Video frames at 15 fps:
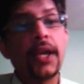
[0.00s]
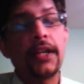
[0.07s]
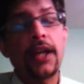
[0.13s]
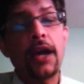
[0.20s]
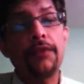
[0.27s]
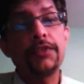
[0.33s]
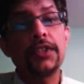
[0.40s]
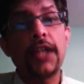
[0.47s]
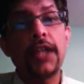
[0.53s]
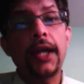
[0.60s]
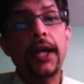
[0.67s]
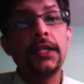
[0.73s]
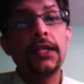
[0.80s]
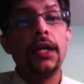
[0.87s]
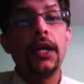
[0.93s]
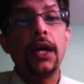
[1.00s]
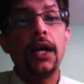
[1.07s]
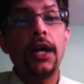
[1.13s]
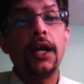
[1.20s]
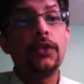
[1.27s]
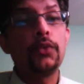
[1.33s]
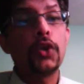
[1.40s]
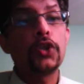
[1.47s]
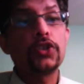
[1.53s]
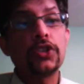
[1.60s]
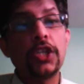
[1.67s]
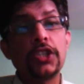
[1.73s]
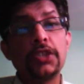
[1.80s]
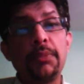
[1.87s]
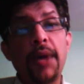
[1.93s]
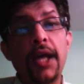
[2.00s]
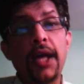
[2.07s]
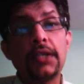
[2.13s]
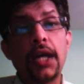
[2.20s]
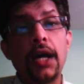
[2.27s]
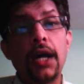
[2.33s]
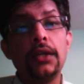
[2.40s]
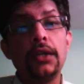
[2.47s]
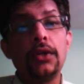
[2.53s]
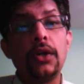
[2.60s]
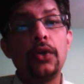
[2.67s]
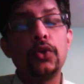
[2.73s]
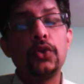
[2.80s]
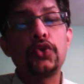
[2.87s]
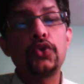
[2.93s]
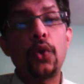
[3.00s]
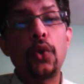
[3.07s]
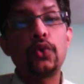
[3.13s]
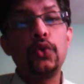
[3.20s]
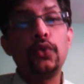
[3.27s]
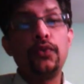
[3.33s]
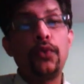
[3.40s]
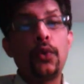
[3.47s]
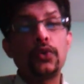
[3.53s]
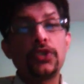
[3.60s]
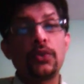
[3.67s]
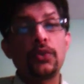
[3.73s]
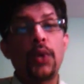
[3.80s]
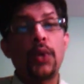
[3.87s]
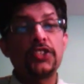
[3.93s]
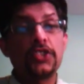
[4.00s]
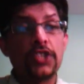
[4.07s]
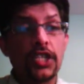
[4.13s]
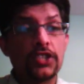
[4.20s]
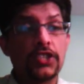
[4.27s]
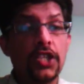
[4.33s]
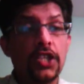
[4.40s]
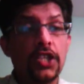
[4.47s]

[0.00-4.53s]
and after that it was Sibanda who stroked 2 fours and 1 6